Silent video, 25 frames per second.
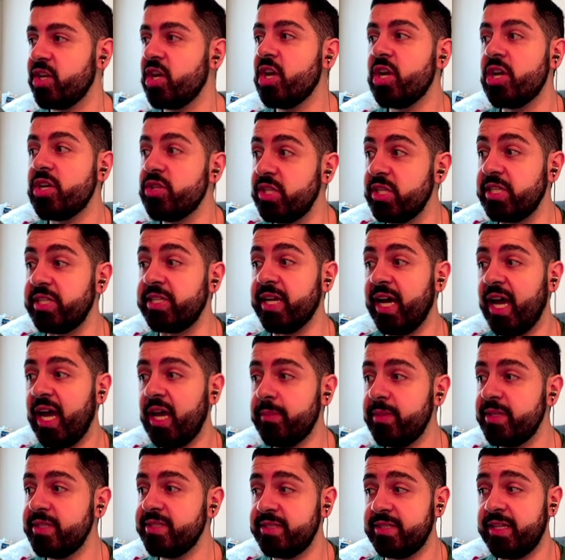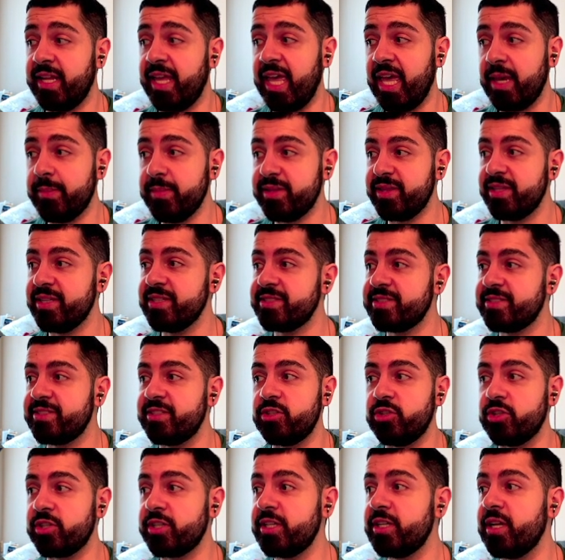The diamonds and amethysts you're
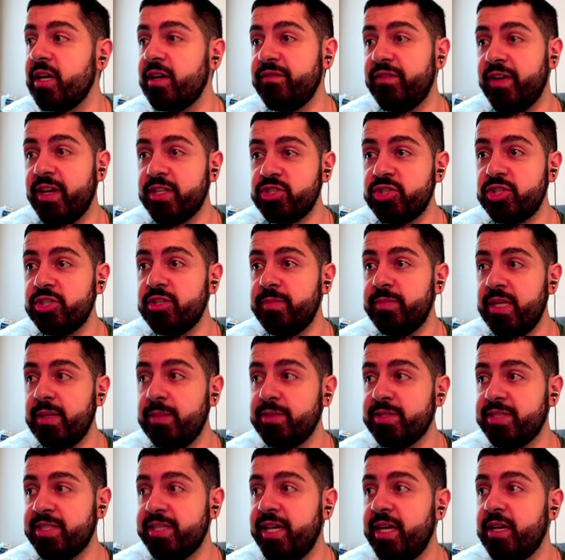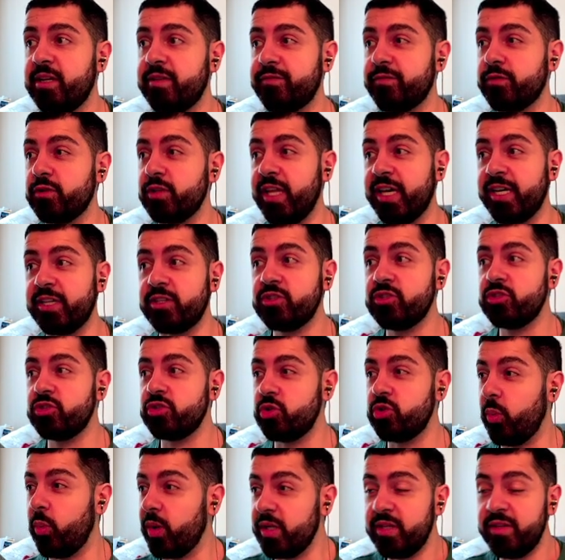going to eventually be able to get for like
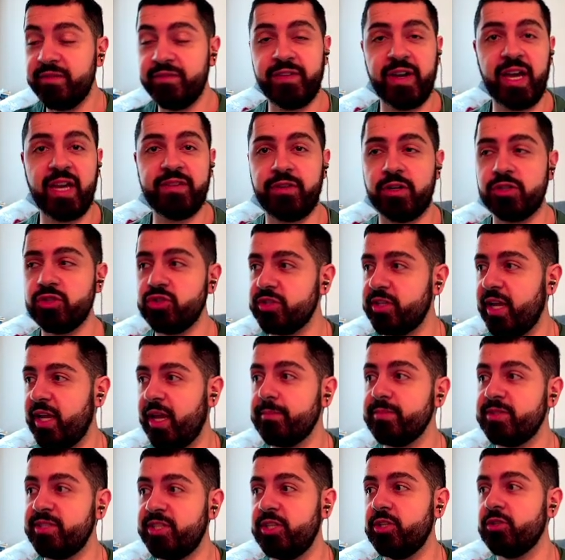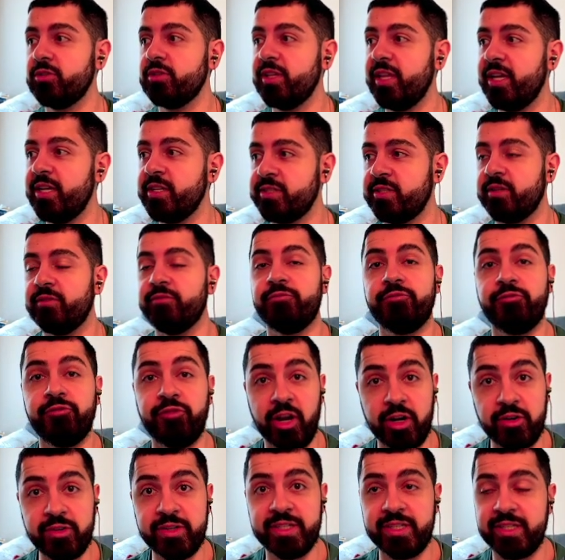2500 MT or less
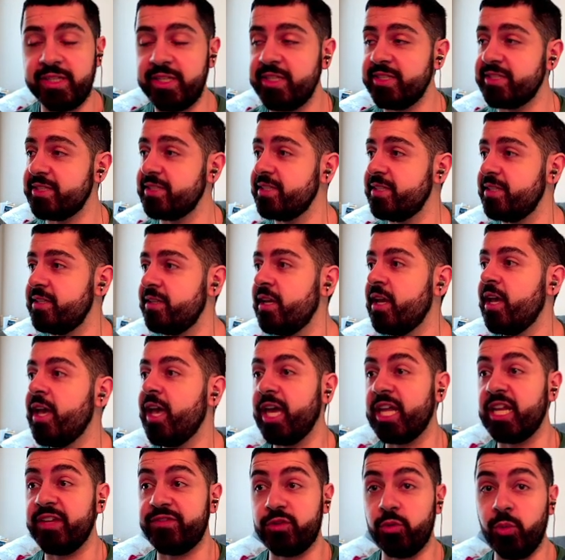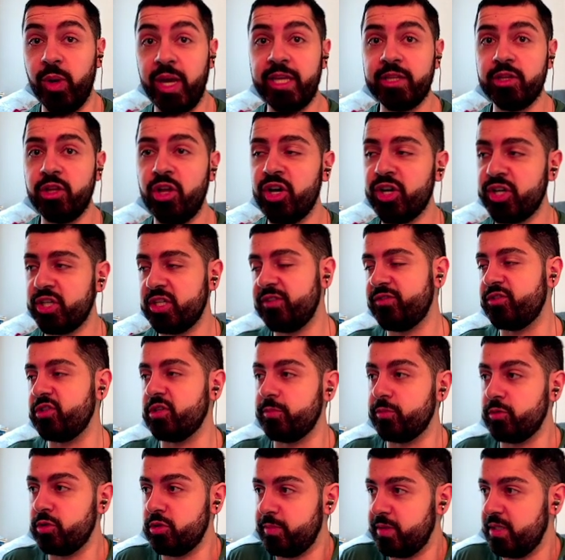very easily. And if you wait long enough, you'll
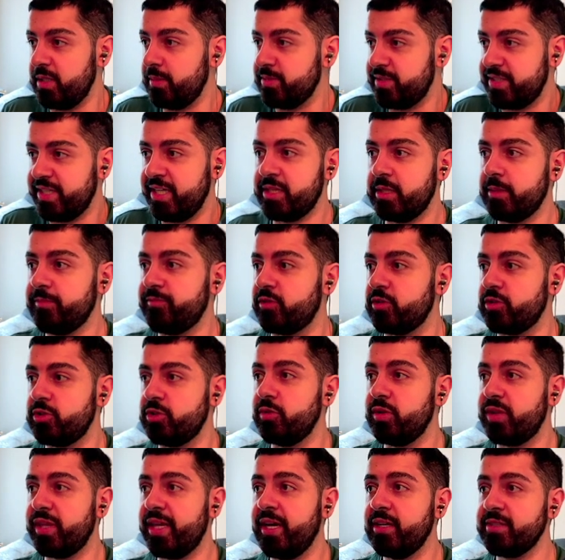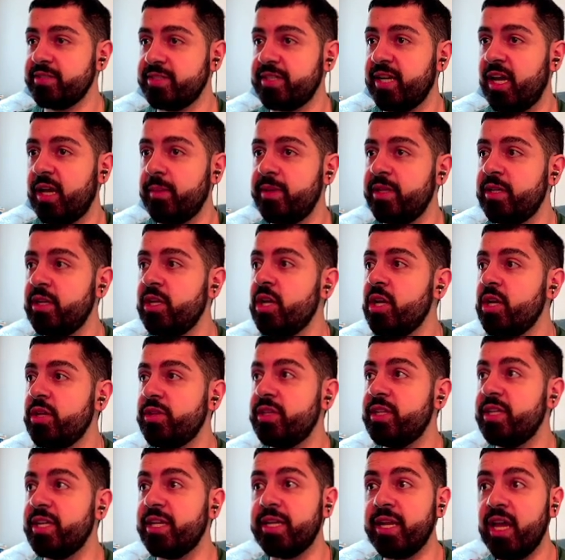be able to get them for 2000. I mean, the
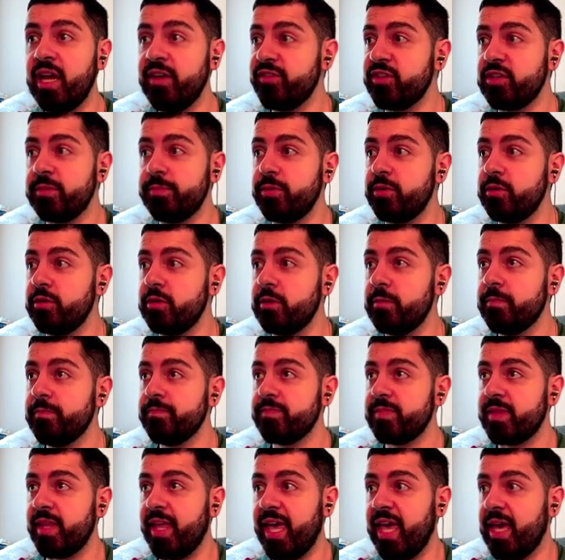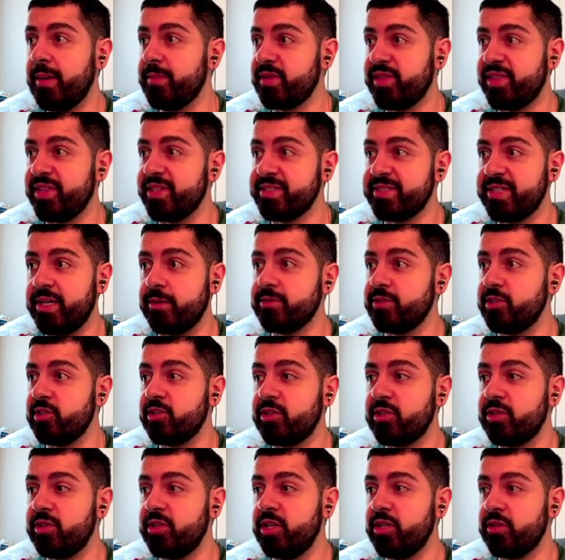inevitable amethysts, I was looking
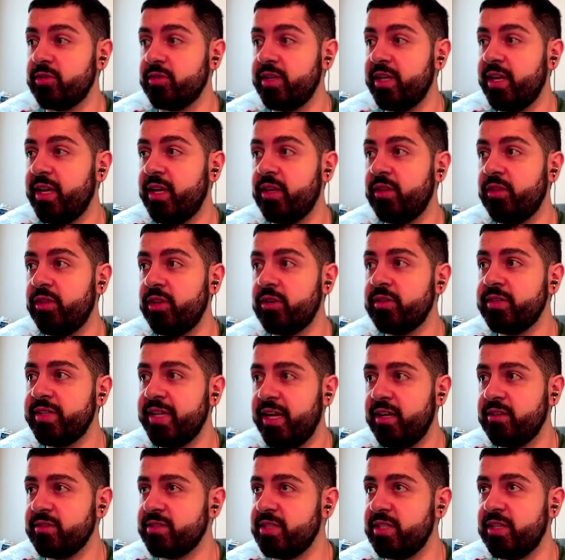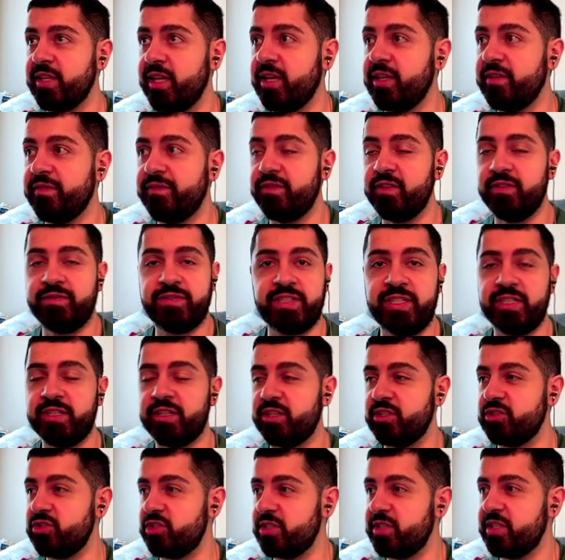the other day, they're down to like
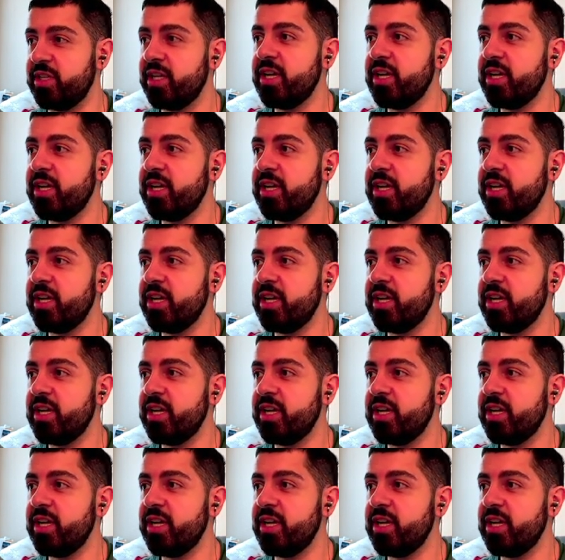1500.